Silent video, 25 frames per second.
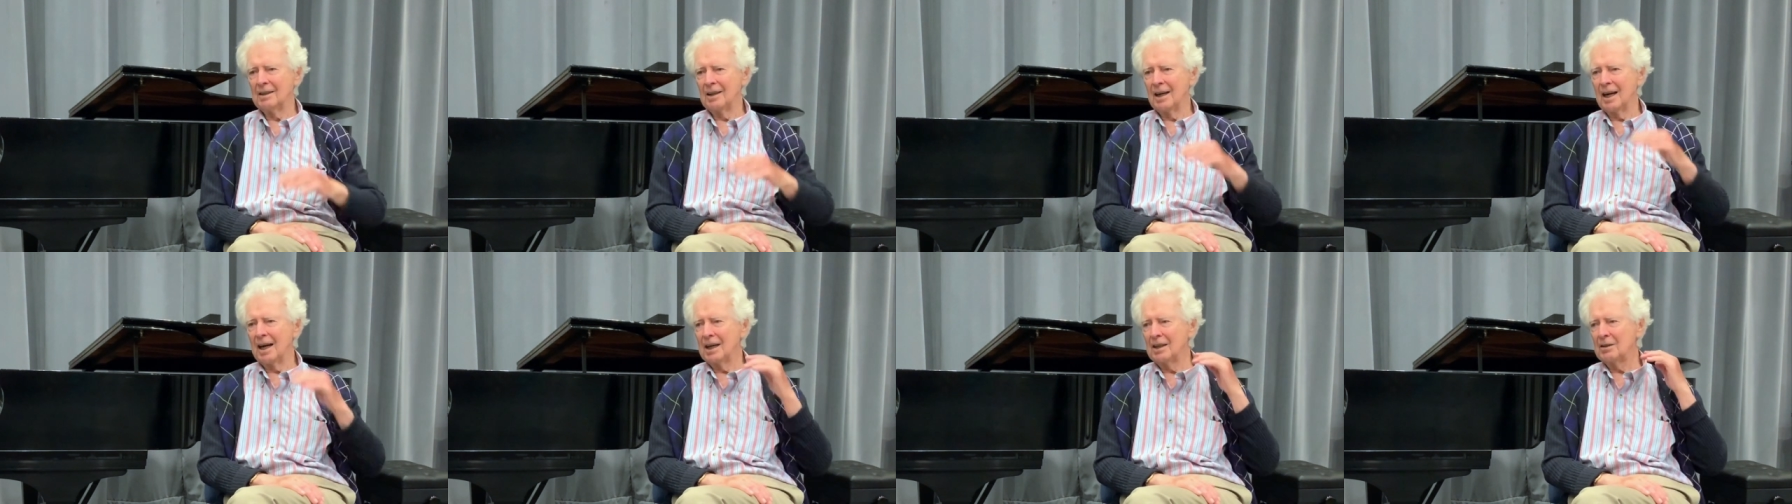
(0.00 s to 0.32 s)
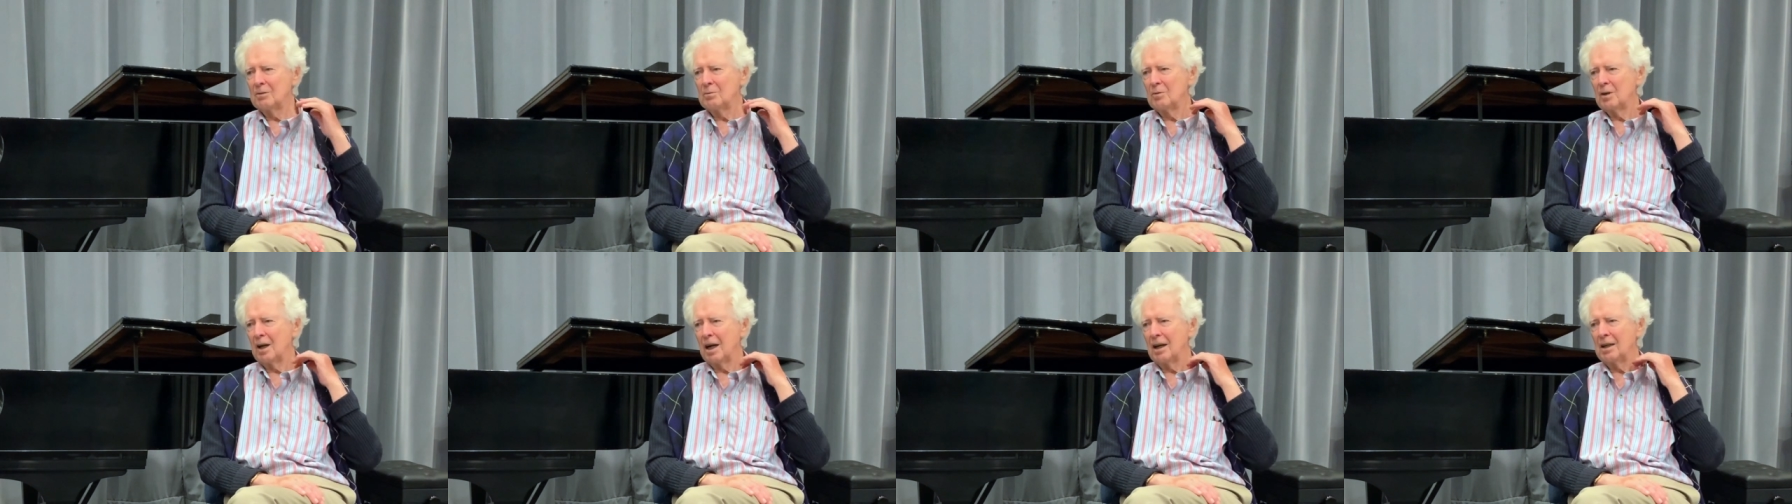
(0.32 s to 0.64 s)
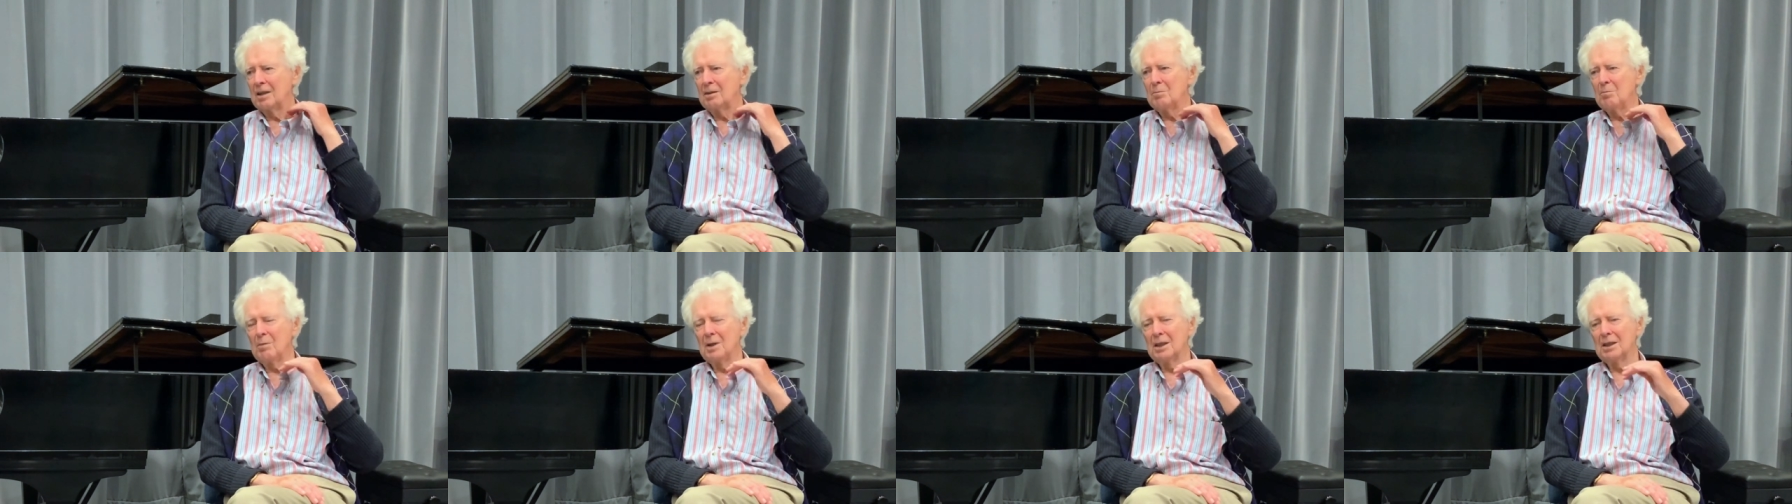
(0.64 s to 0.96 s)

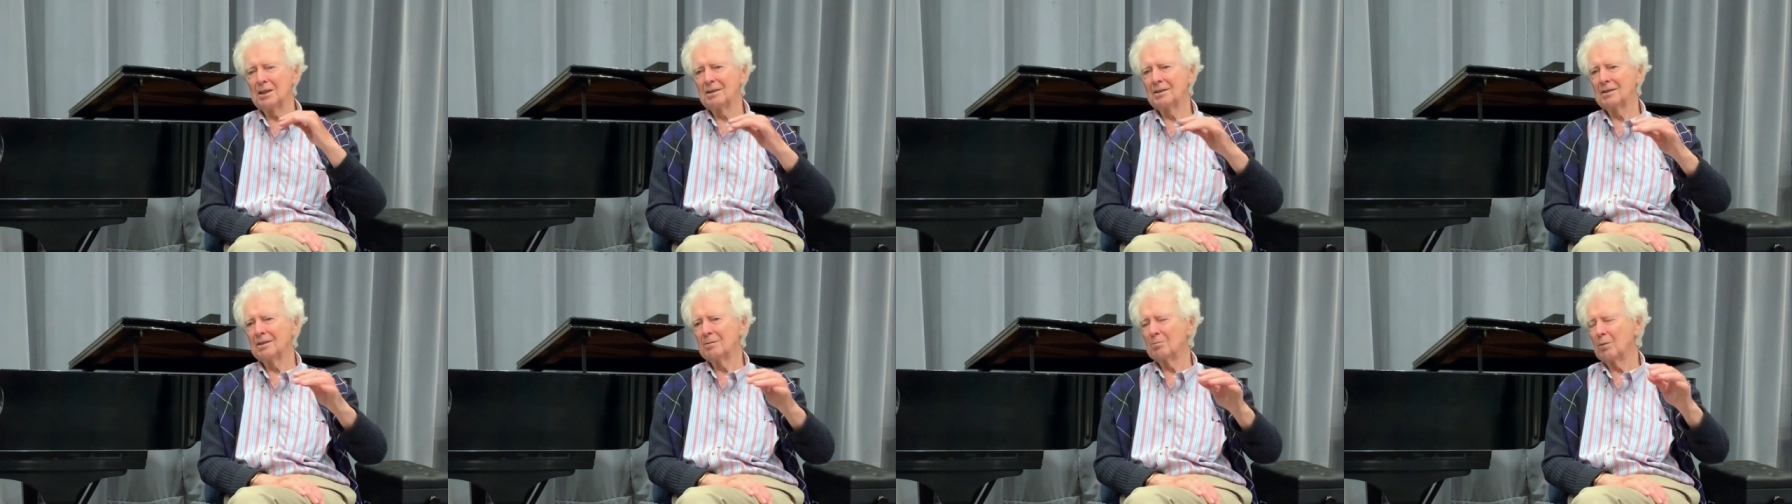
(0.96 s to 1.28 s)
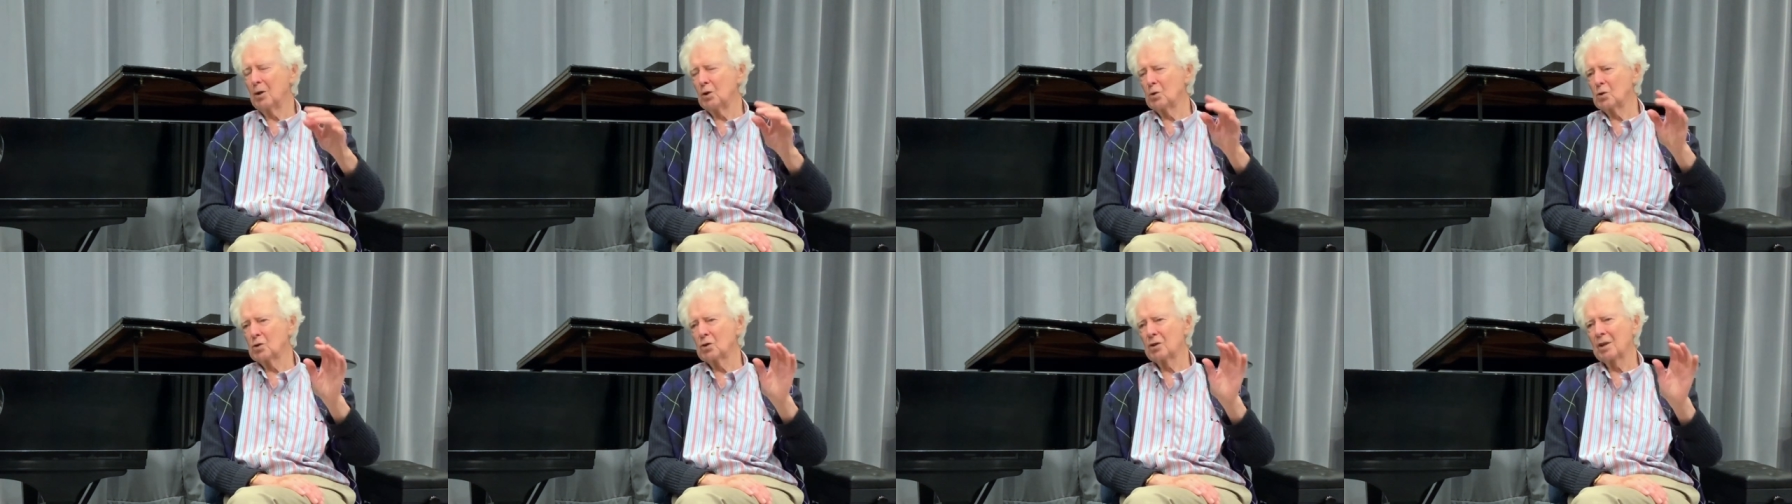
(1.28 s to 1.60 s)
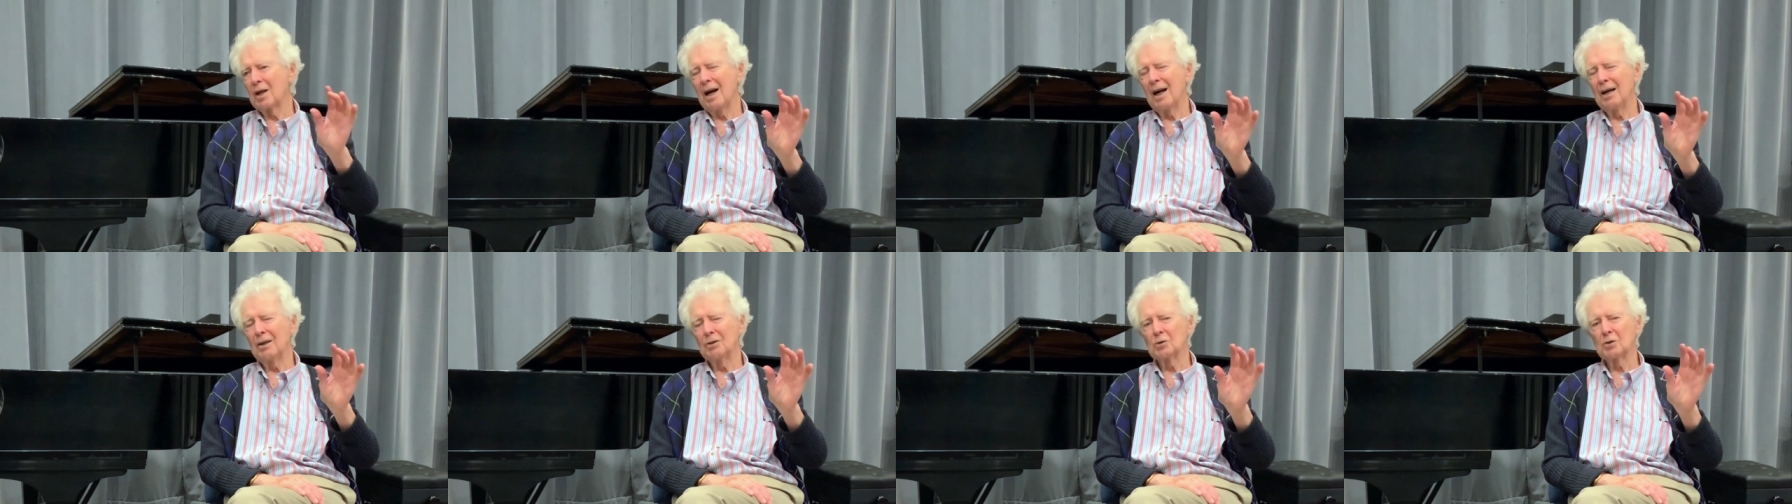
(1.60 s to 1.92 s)
I made the most
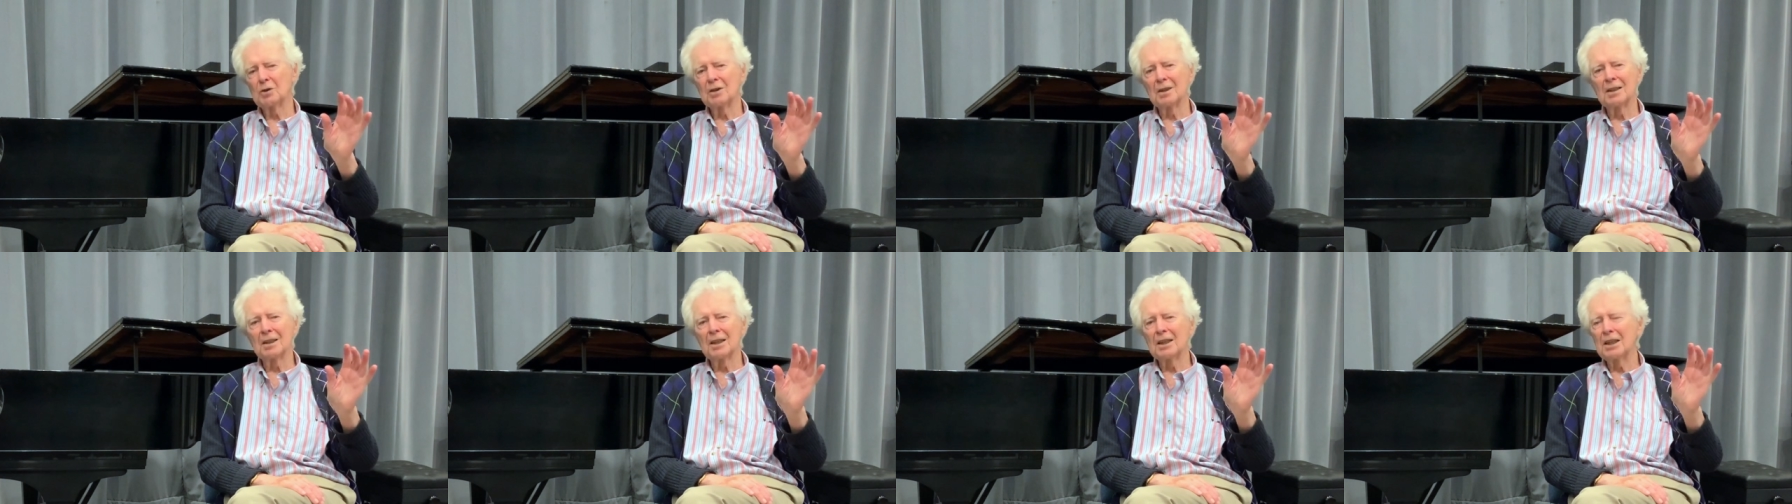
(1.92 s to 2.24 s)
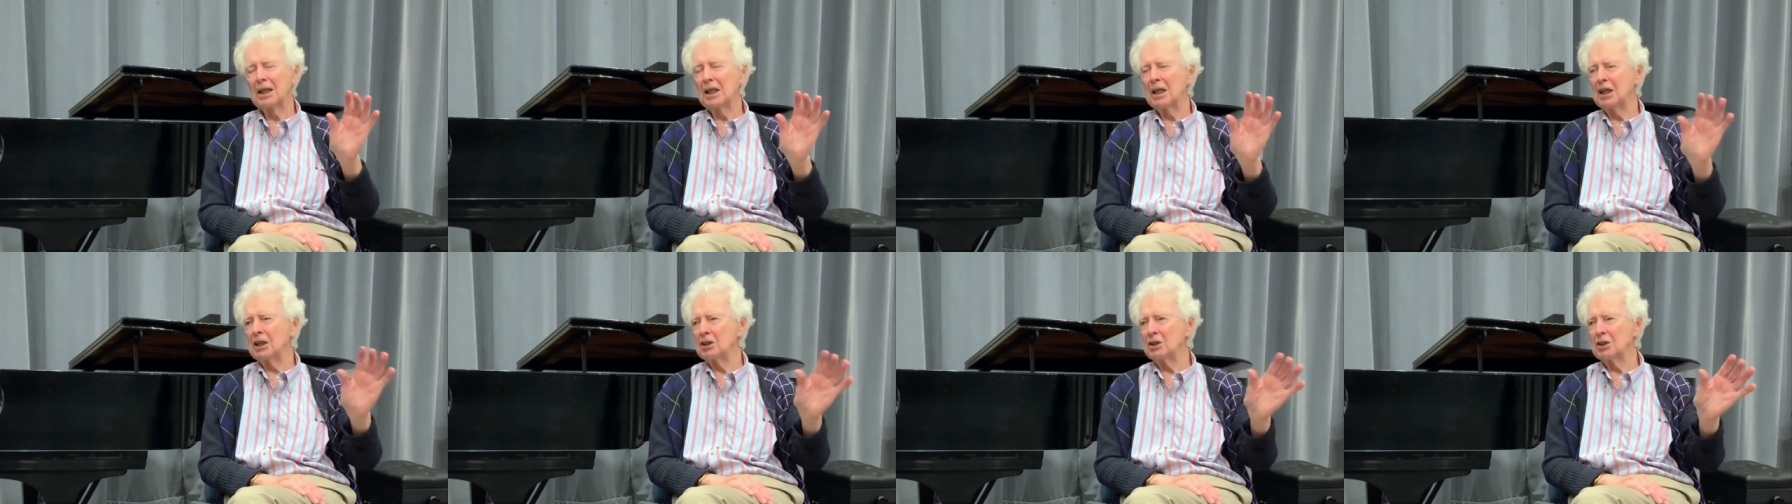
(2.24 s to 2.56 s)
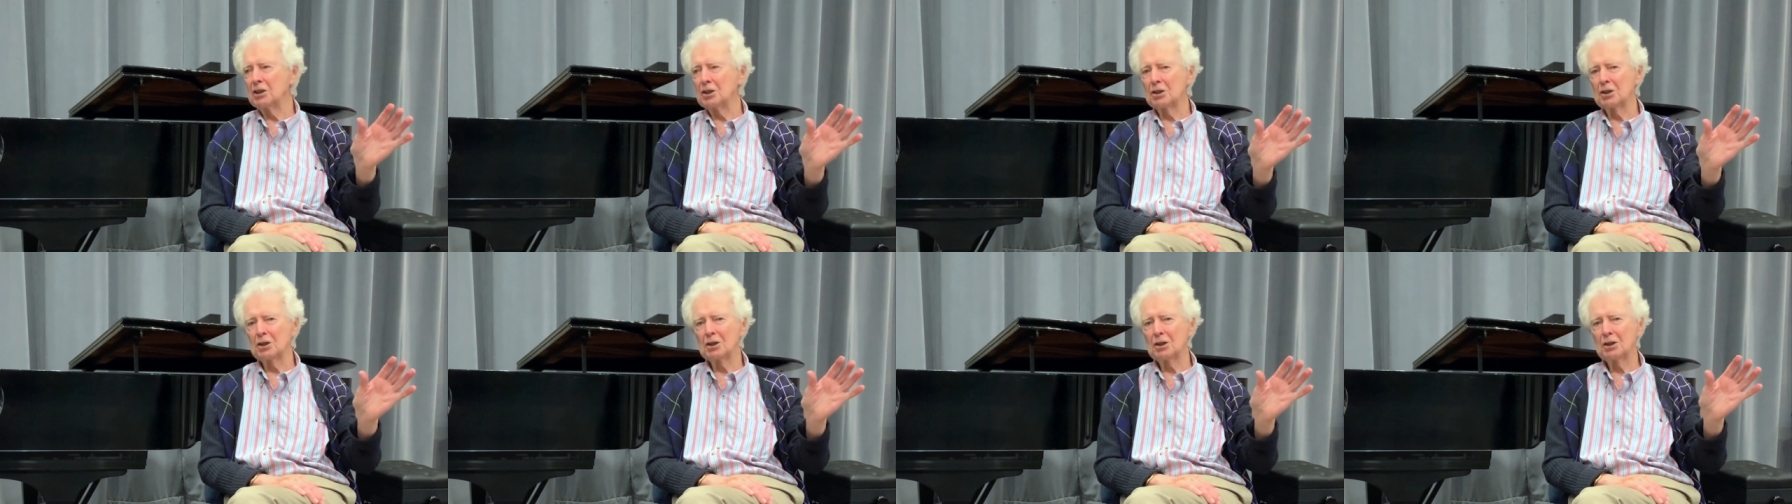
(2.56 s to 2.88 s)

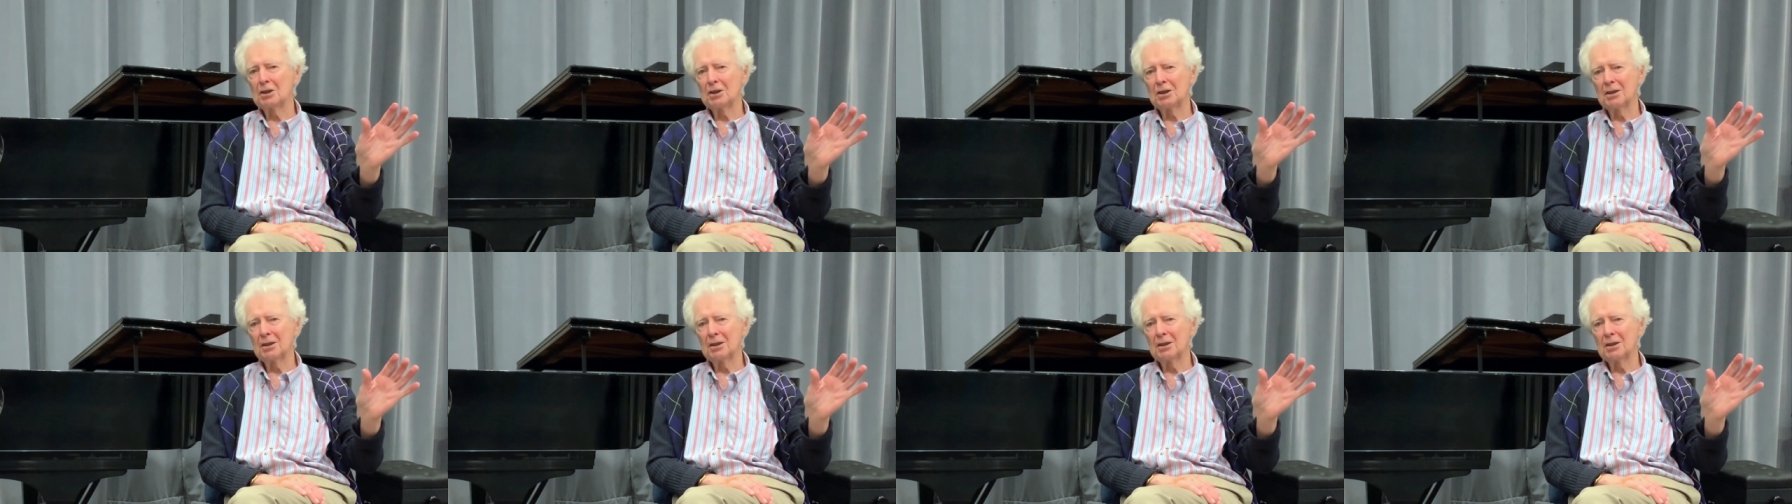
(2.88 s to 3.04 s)
outlandish